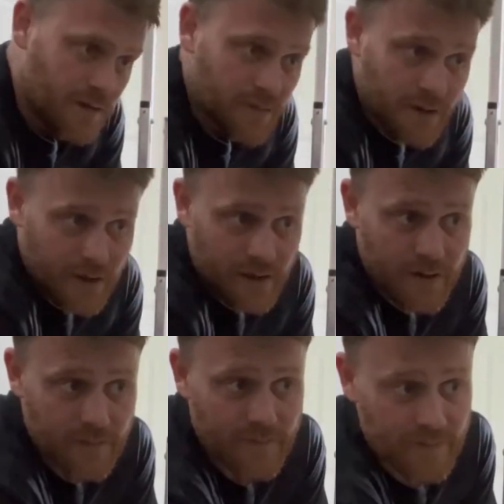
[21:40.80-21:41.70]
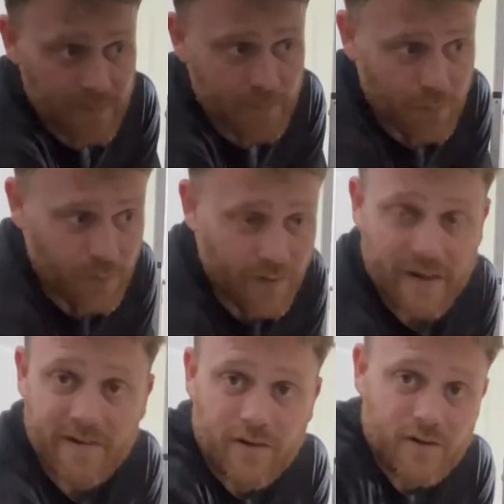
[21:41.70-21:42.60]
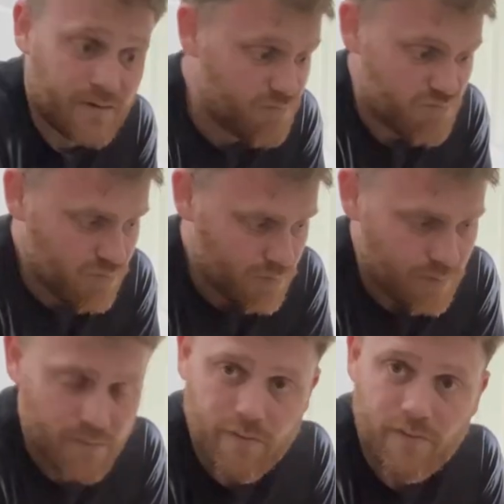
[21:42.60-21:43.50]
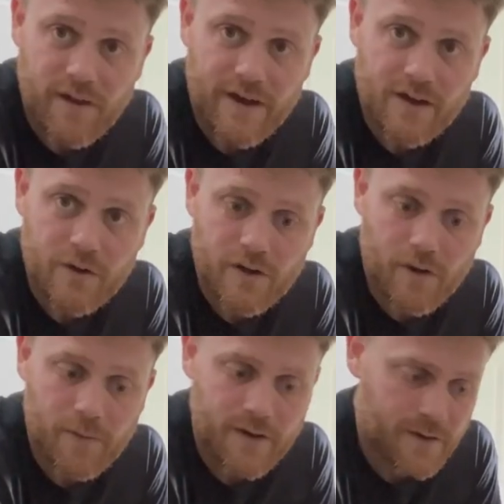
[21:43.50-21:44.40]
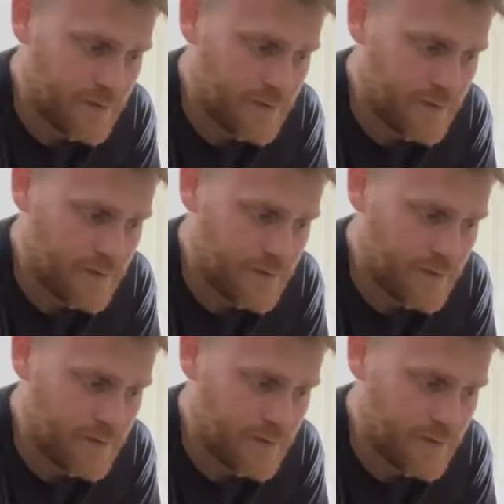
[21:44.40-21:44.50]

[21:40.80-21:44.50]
Yeah, on that side. That ain't going nowhere.